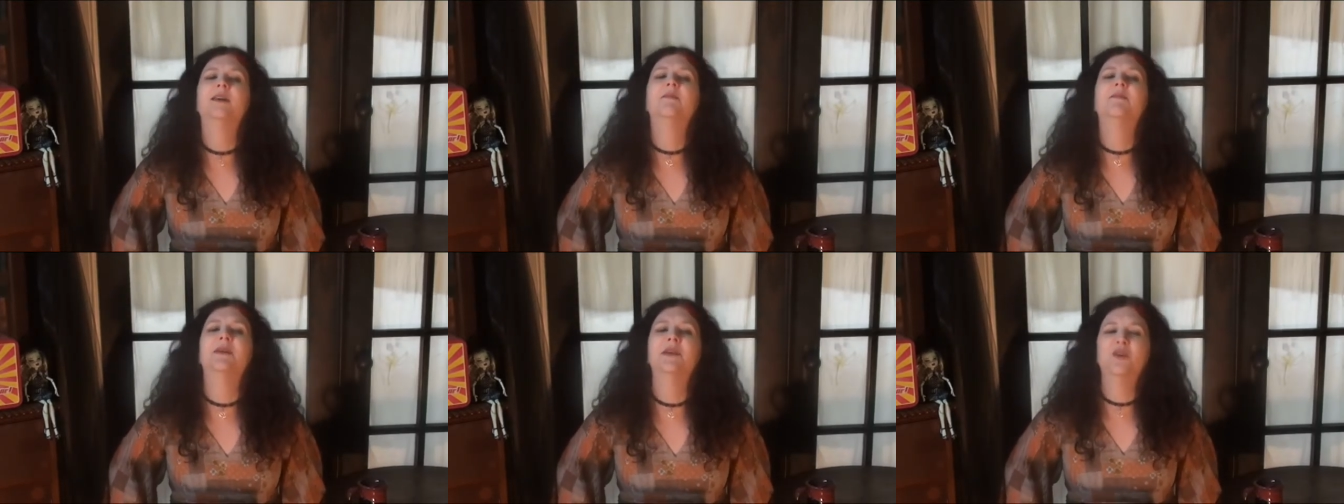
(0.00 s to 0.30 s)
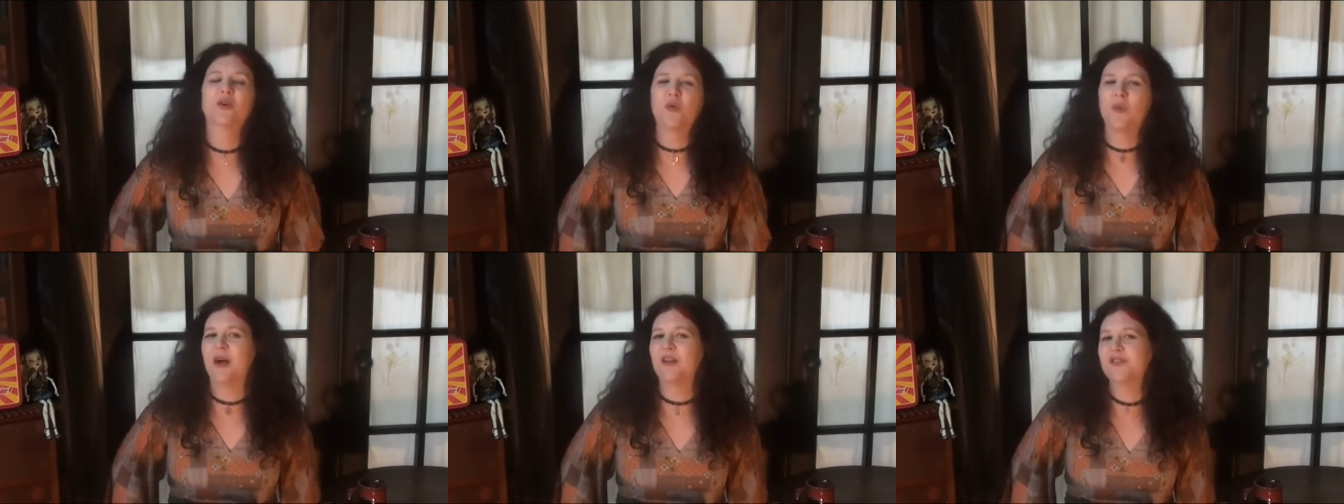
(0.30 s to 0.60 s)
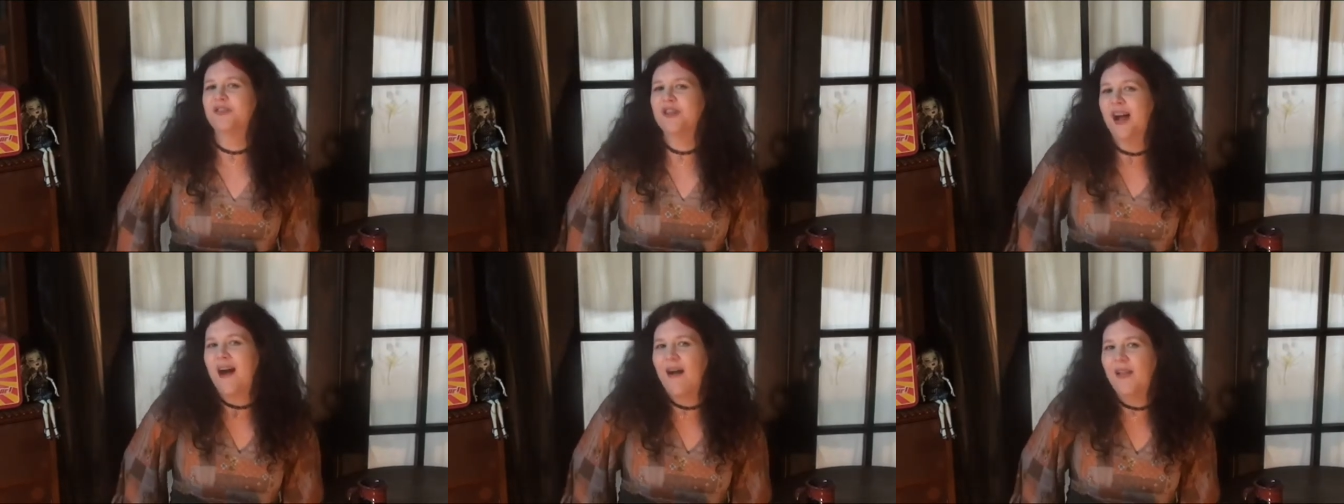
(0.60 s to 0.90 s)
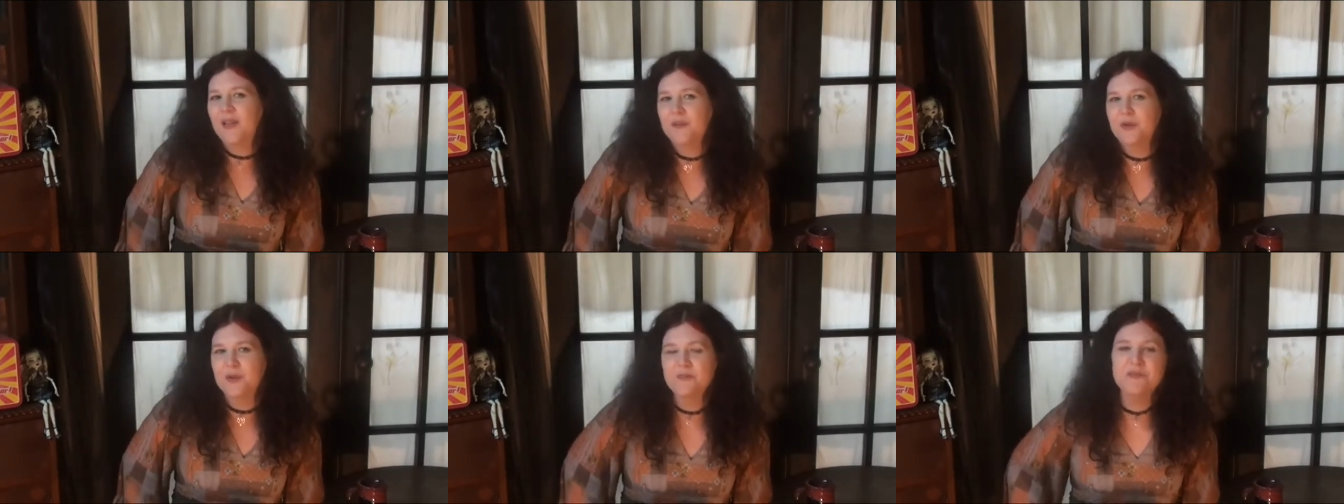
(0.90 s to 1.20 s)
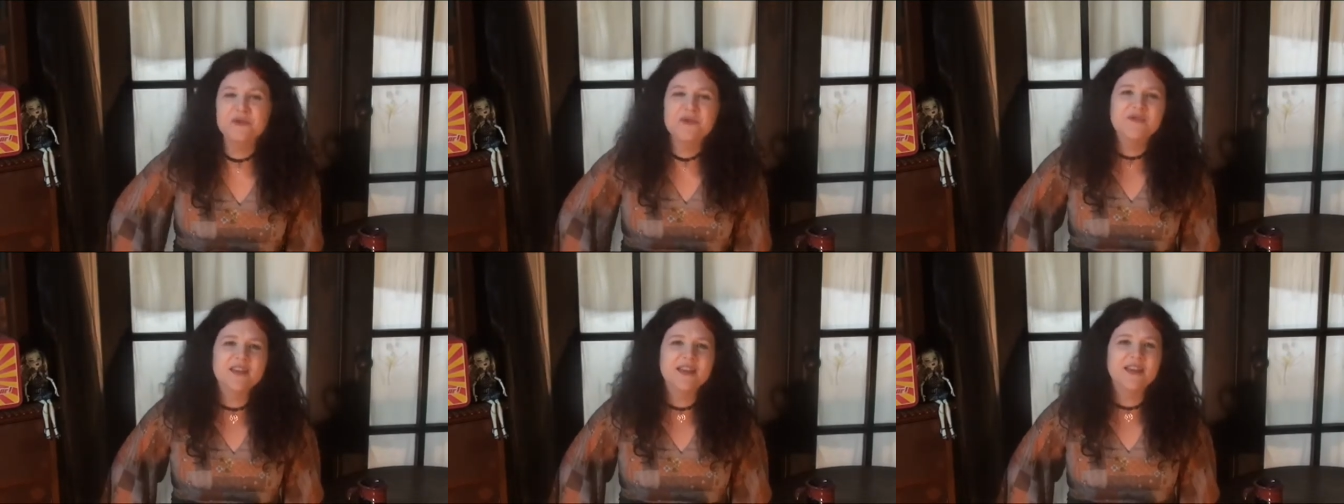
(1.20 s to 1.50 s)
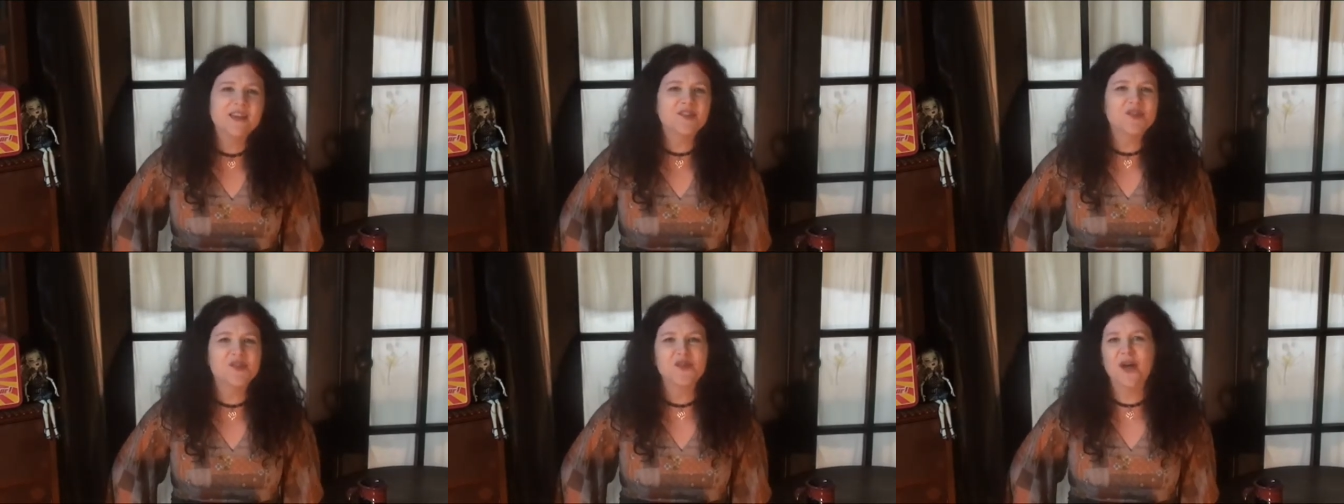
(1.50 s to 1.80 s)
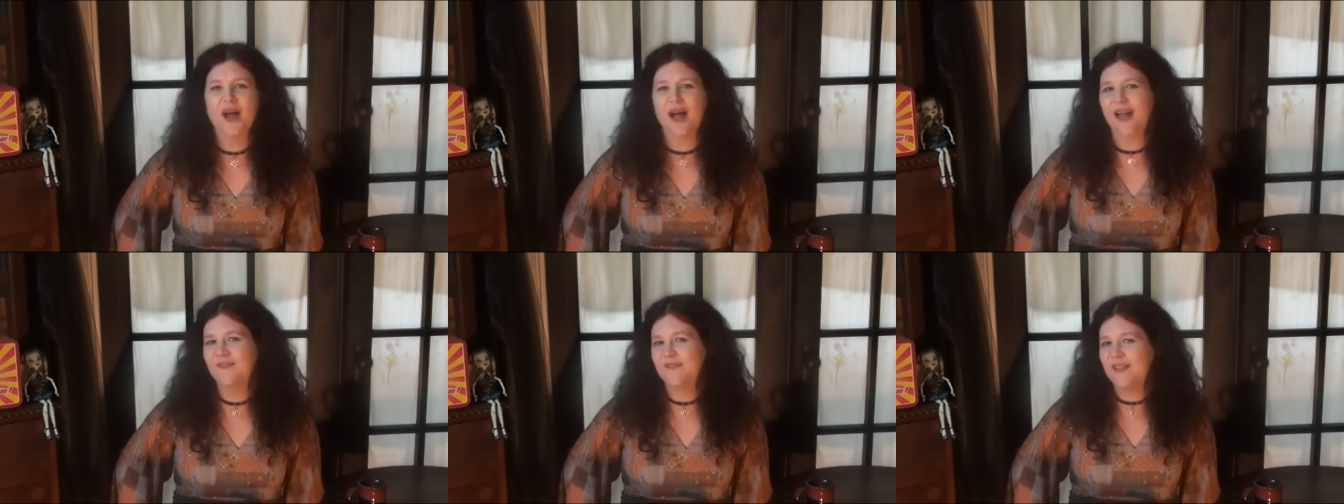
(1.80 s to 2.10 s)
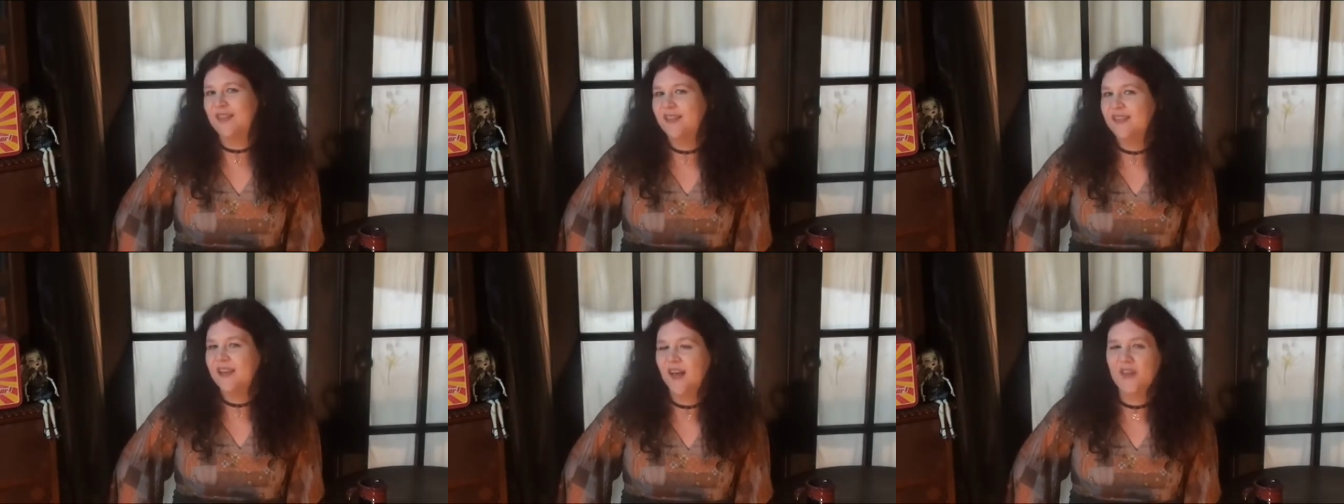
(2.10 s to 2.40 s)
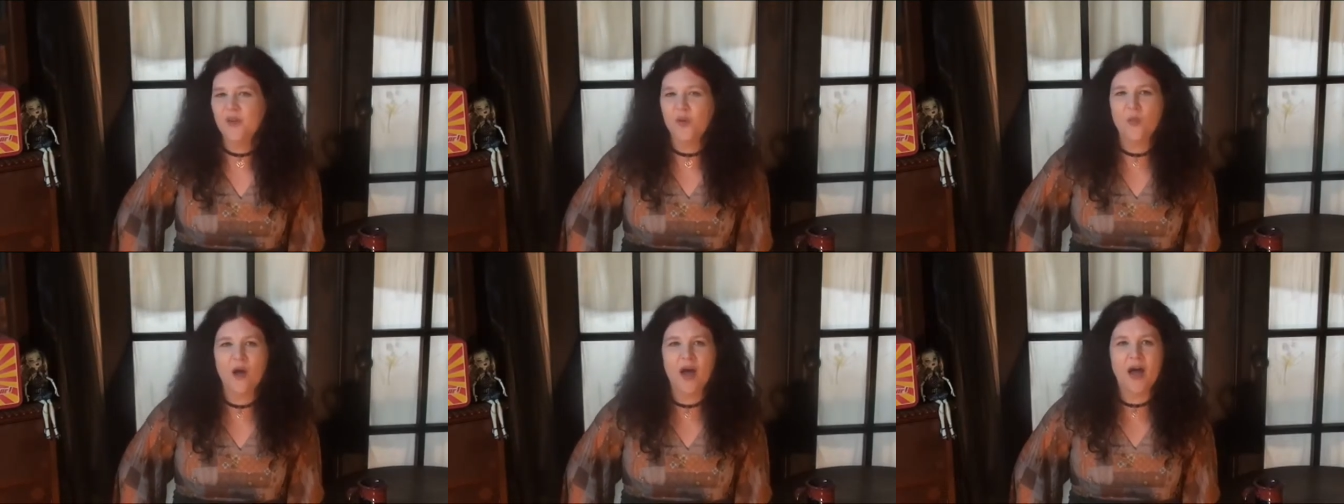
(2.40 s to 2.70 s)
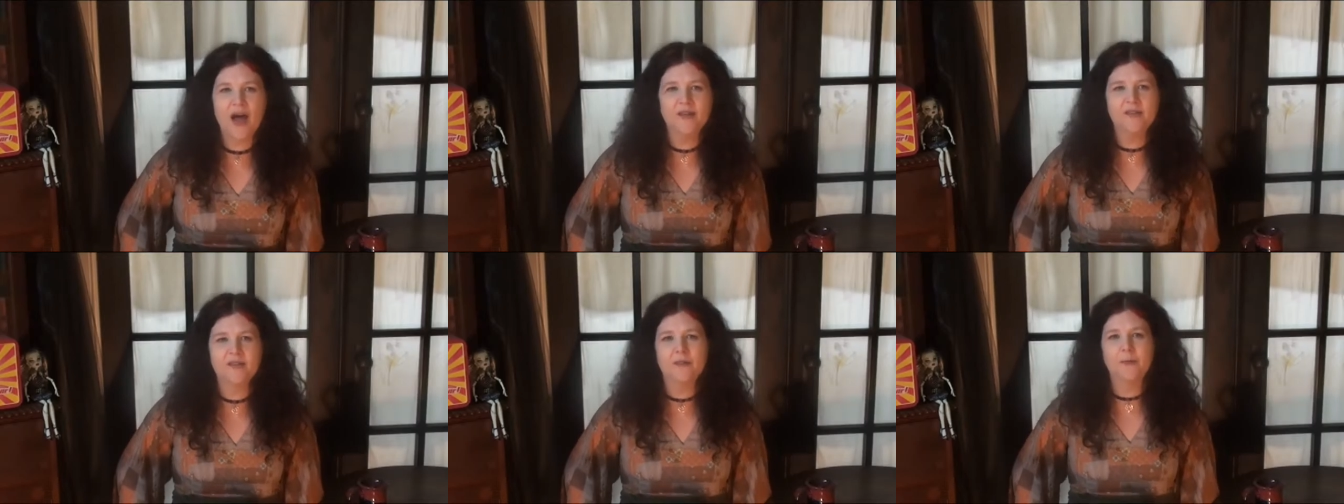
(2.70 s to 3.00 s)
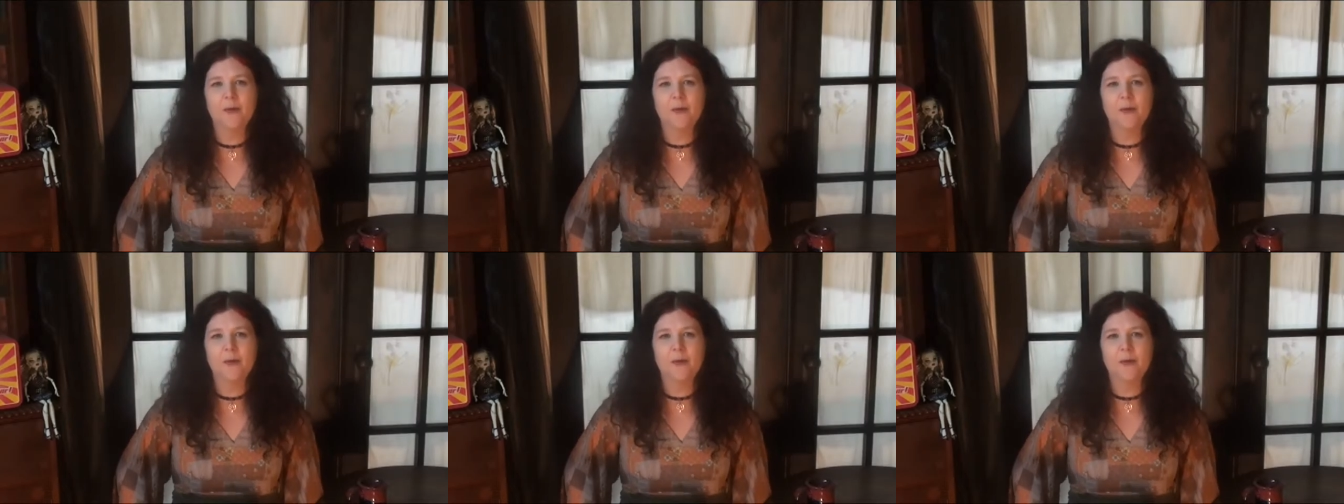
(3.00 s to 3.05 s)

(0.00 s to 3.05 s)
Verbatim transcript: But you were watching a Hollywood movie, so you got convinced otherwise